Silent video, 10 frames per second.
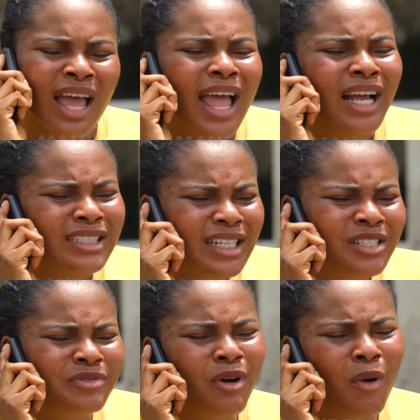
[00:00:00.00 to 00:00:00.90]

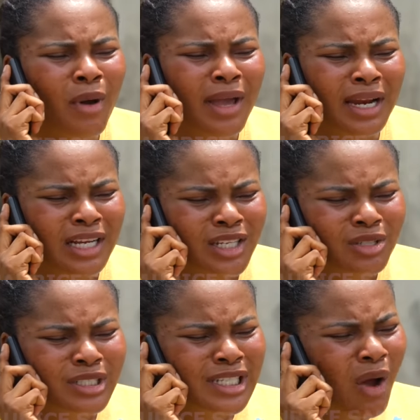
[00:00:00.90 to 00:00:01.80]
Exchange for waiting,
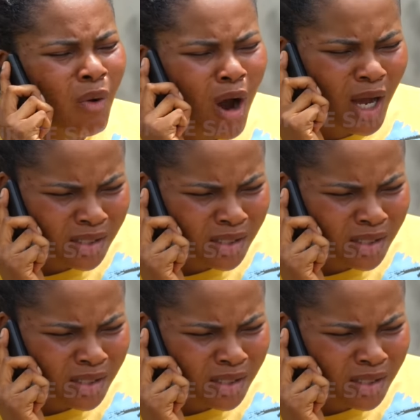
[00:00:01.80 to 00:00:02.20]
you say what?